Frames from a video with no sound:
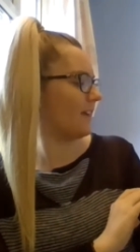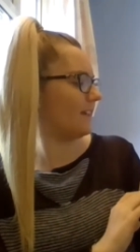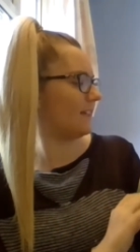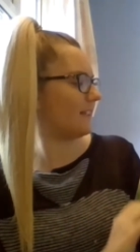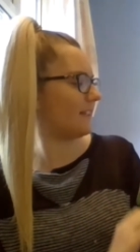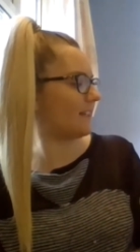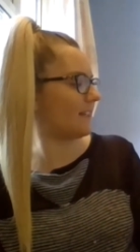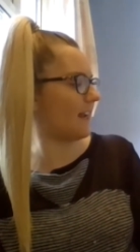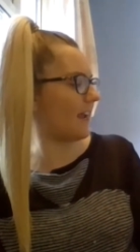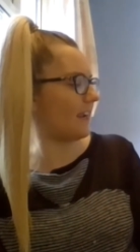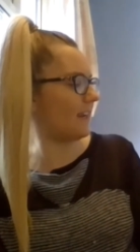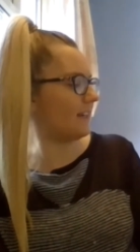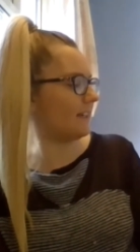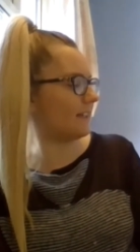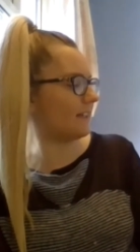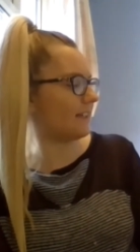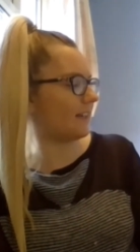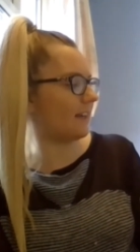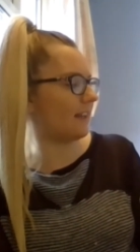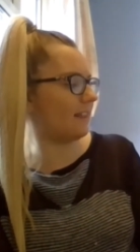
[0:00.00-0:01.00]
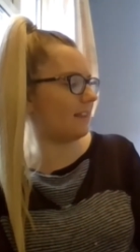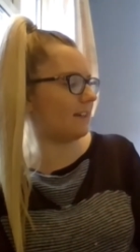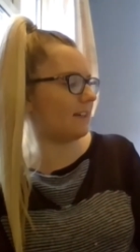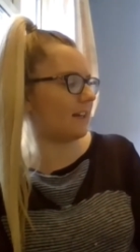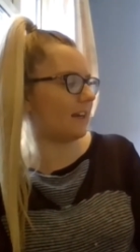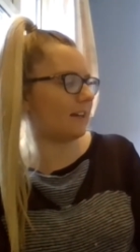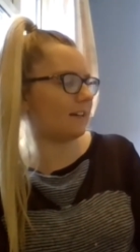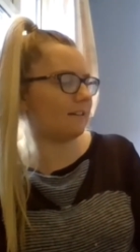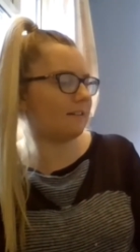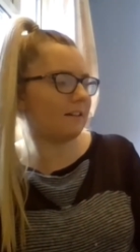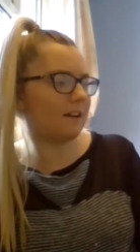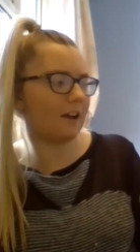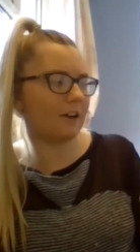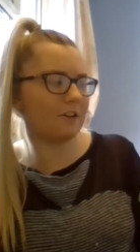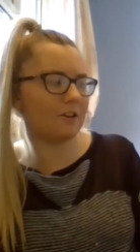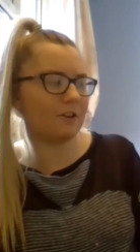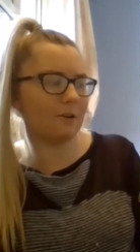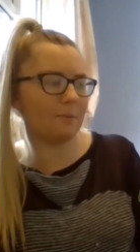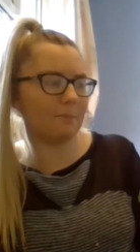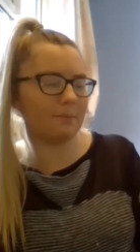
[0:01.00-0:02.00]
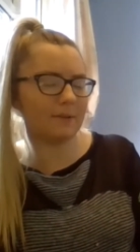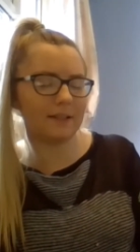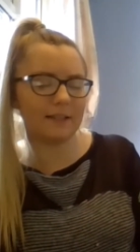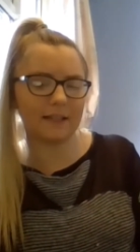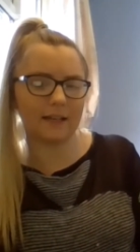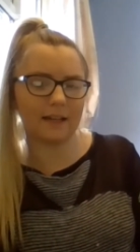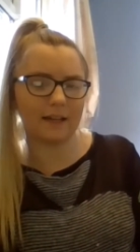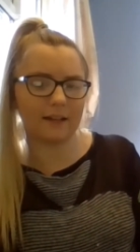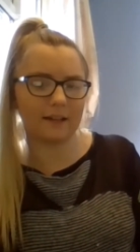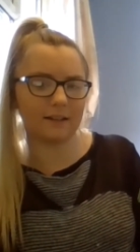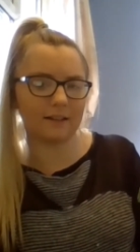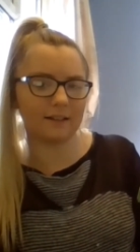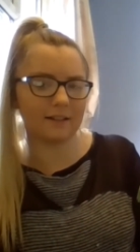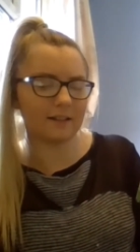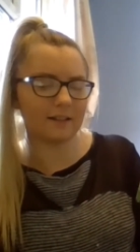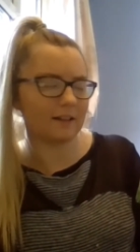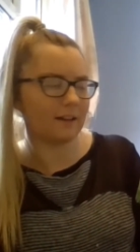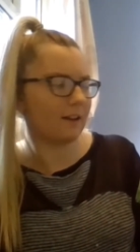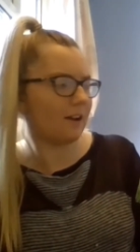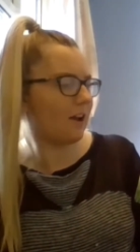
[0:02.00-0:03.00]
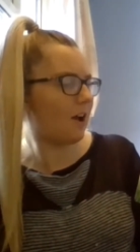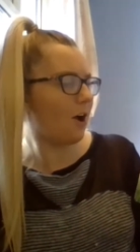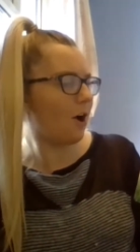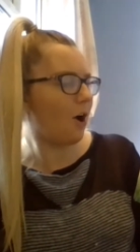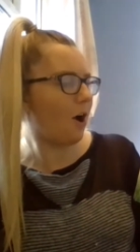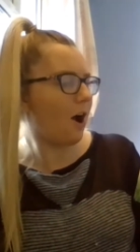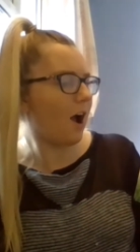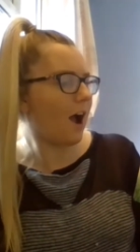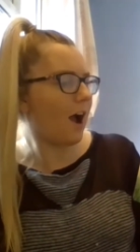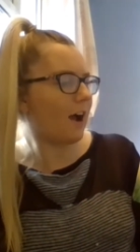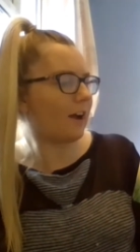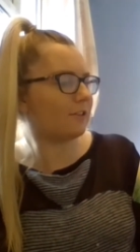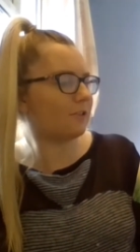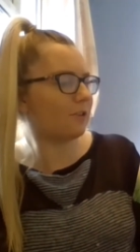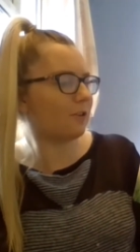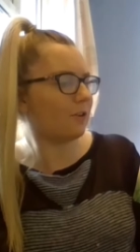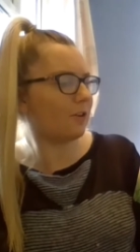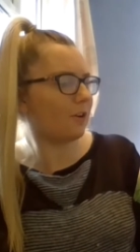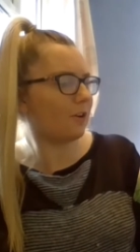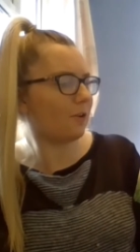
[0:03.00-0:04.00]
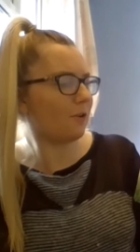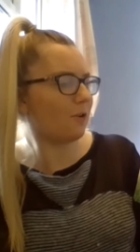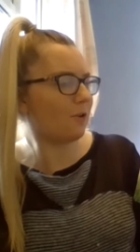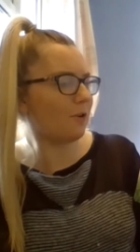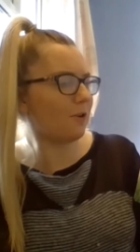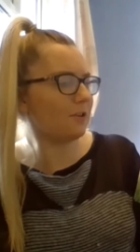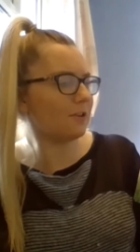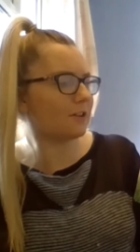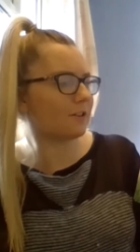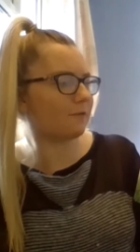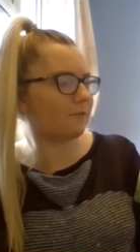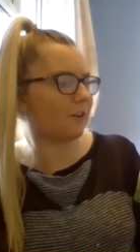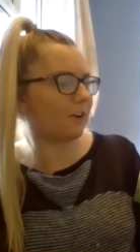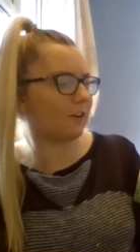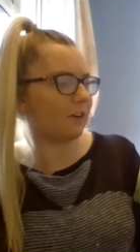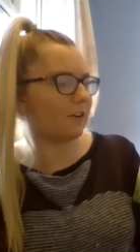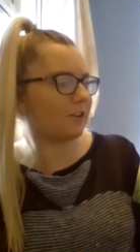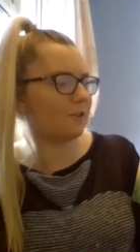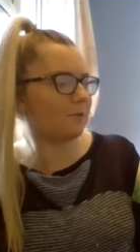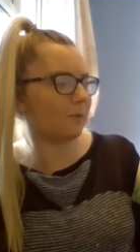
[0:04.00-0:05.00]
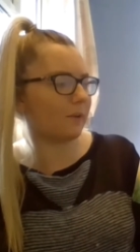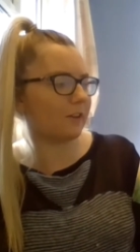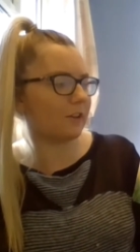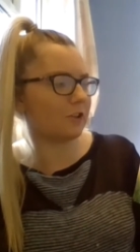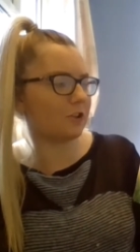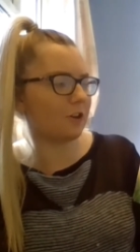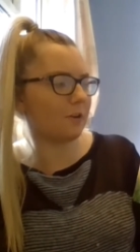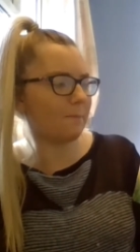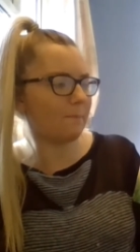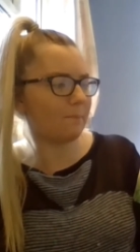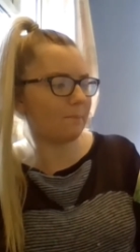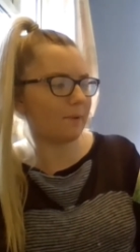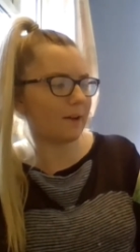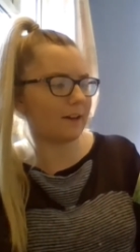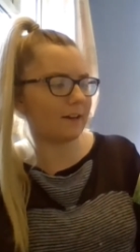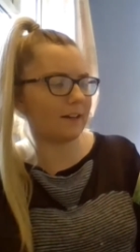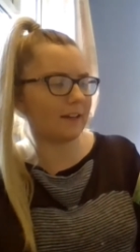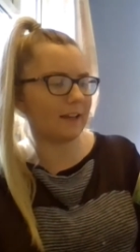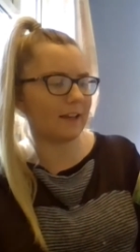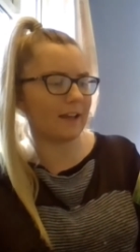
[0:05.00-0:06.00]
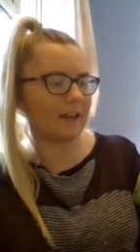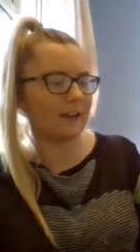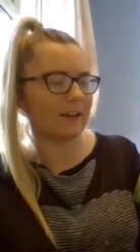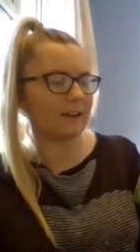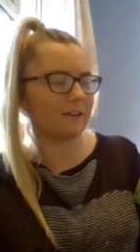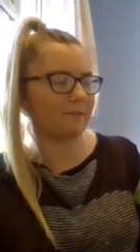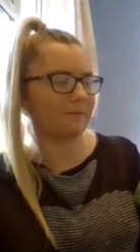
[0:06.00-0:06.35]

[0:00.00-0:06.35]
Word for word: Snake slithered in at number six and horse followed with a jump and a kick.